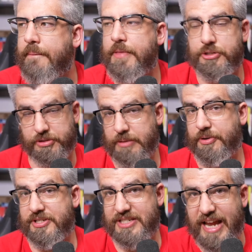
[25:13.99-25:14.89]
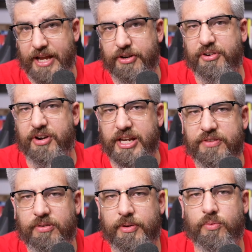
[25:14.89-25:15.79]
She was able to stand underneath
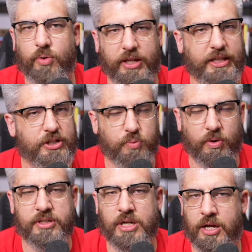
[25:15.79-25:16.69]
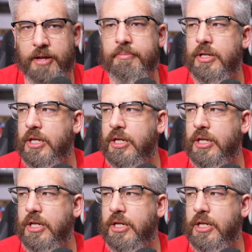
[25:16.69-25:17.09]
from it at least one time.